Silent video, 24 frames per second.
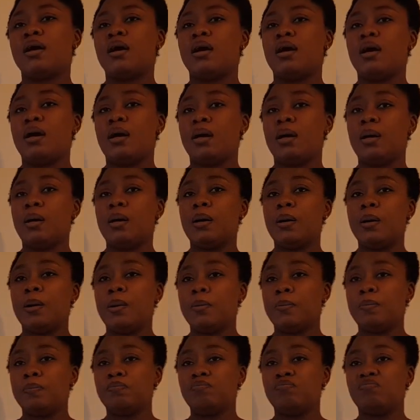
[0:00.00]

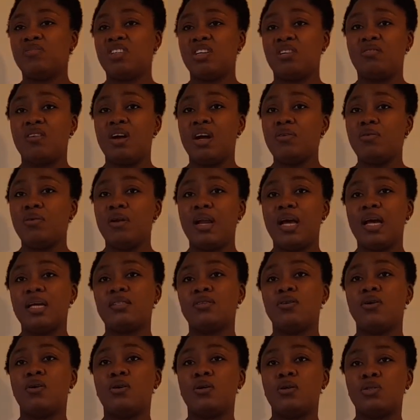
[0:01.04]
The
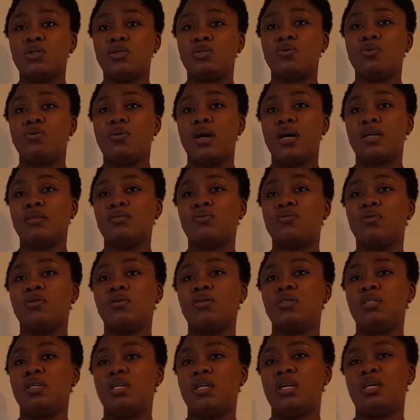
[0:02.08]
granulite also has
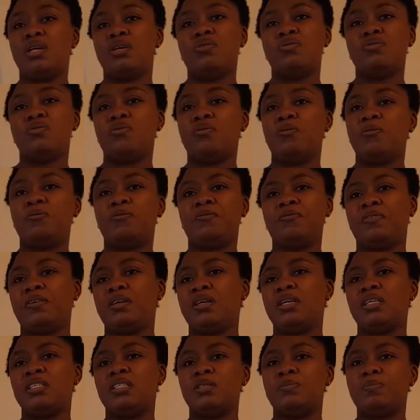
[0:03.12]
got the
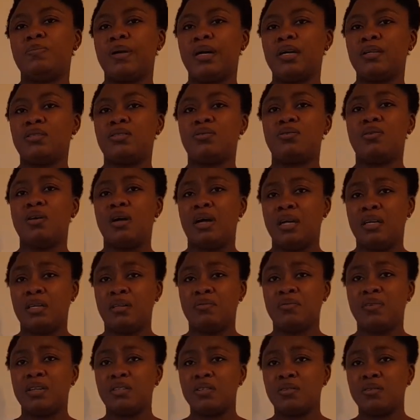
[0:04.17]
neutrophils, basal, and the
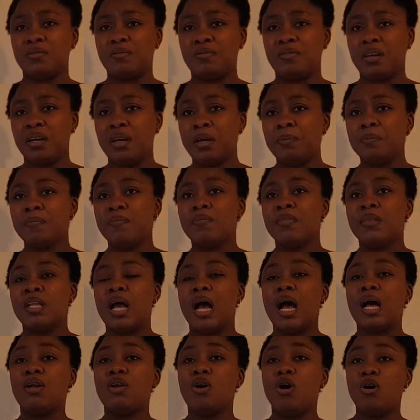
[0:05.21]
rest of it.
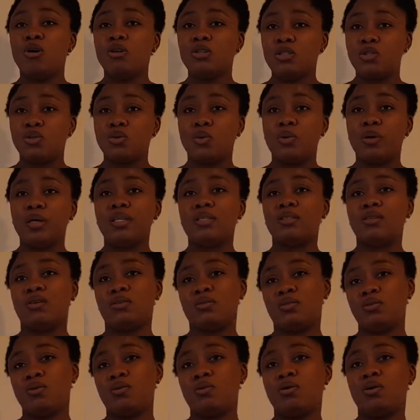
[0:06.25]
And also it's
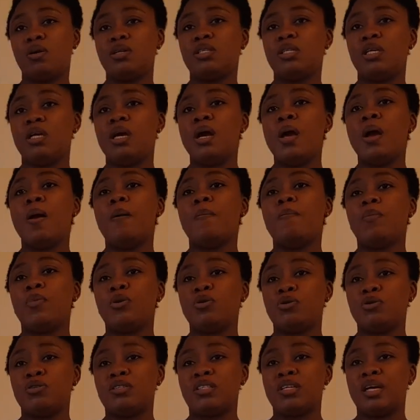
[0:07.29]
also got the
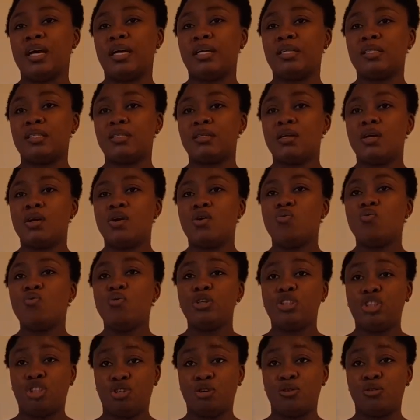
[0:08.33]
monocytes,
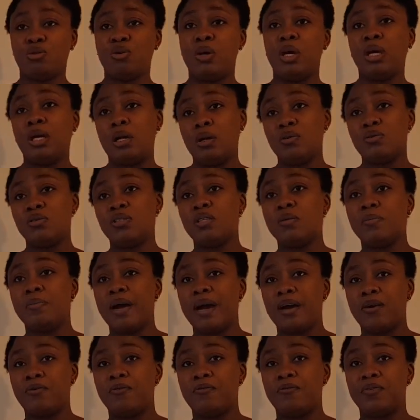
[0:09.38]
which also includes the
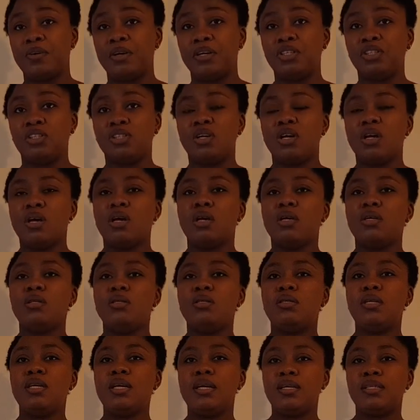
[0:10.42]
macrophage.
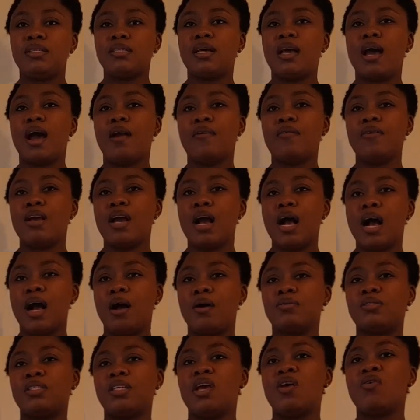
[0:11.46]
These carry
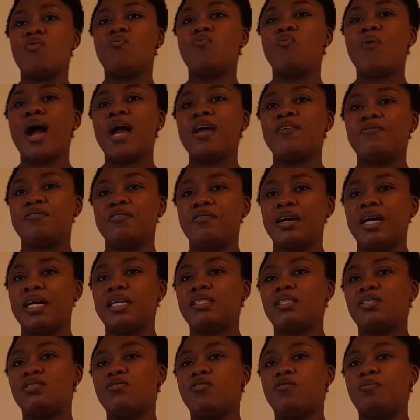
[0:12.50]
out a wide
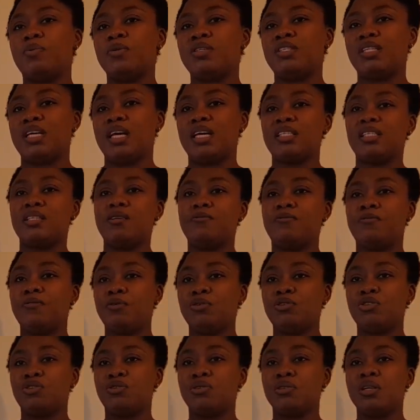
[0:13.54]
variety of protective
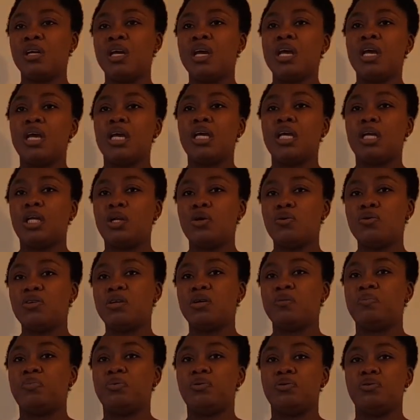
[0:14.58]
functions,
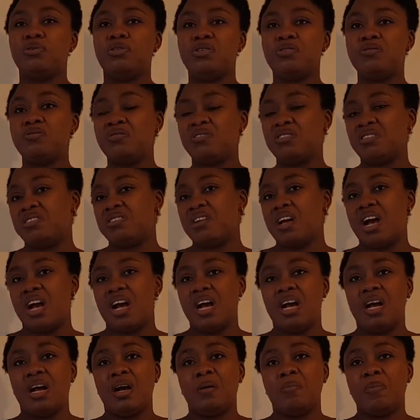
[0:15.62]
including producing
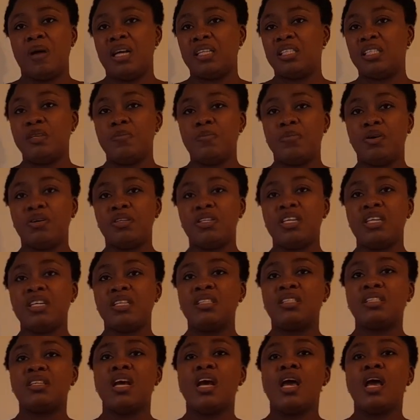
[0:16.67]

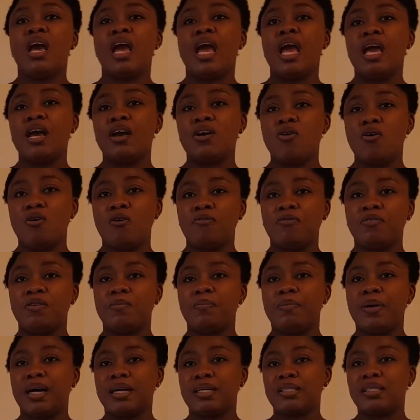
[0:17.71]
antibodies, engulfing
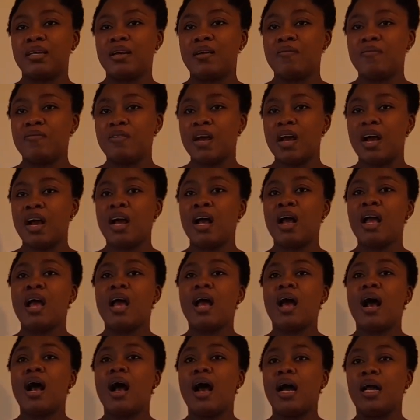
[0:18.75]
bacteria
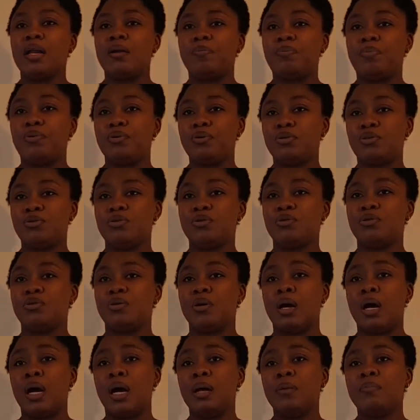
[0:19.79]
and
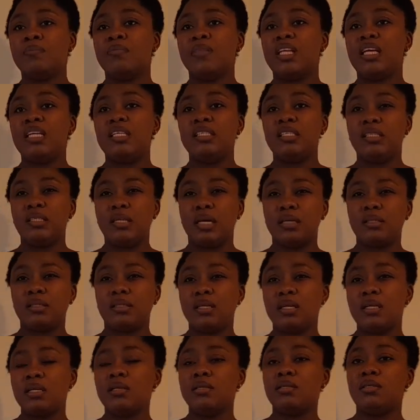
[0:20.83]
protozoa,
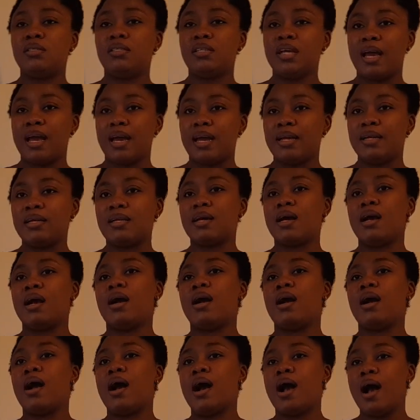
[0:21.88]
ingesting dead
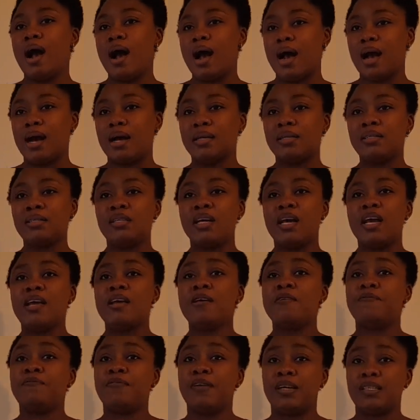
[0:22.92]
and
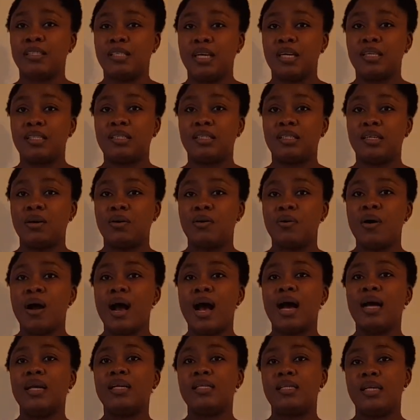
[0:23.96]
infected cells
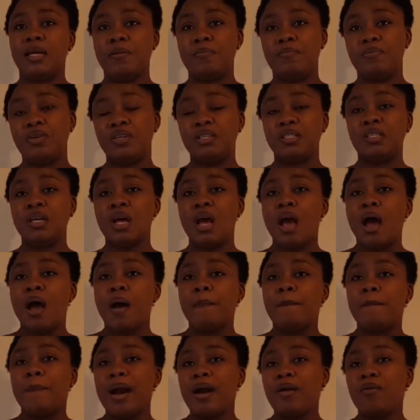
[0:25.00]
and debris.
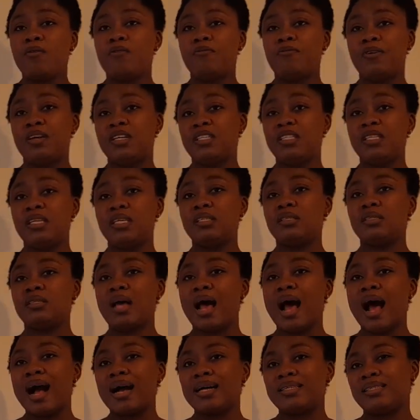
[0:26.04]
Macrophages
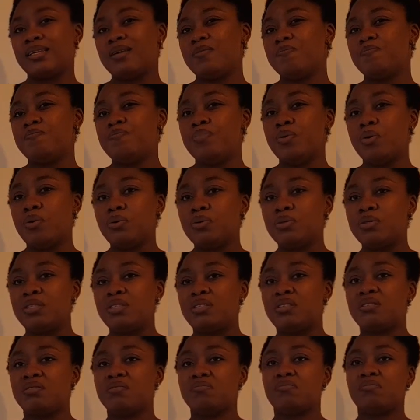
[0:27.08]
act in
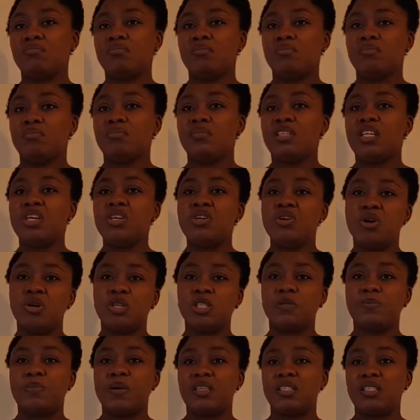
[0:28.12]
both the
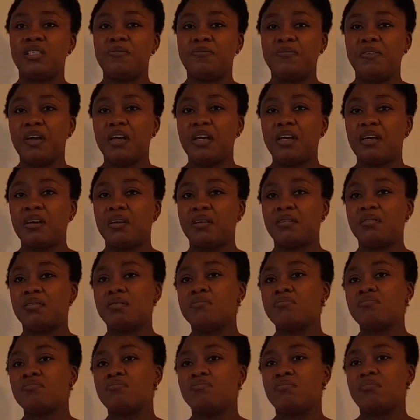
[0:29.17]
non-specific
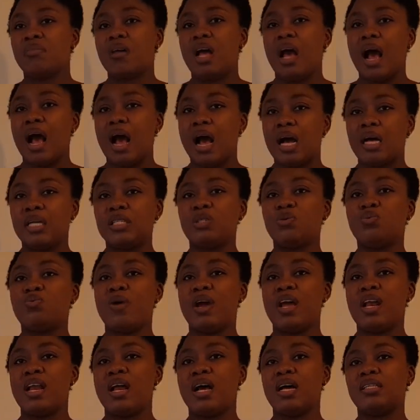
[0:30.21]
as
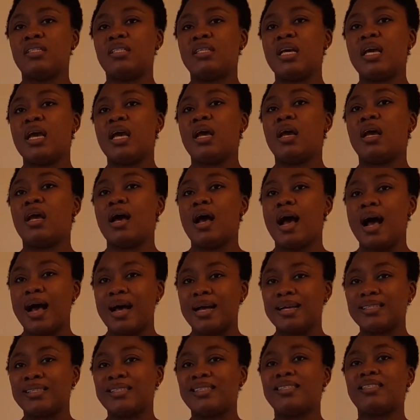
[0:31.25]
well
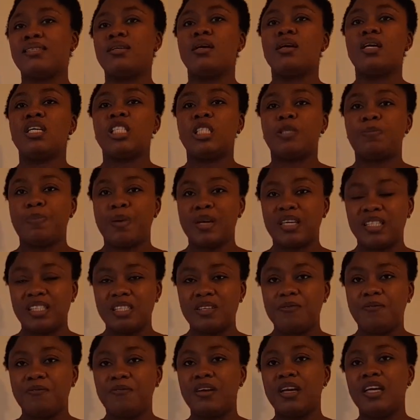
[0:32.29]
as
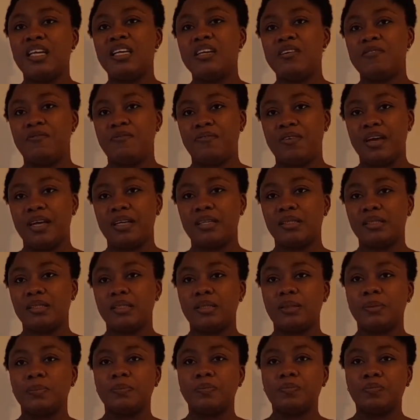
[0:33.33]
specific defense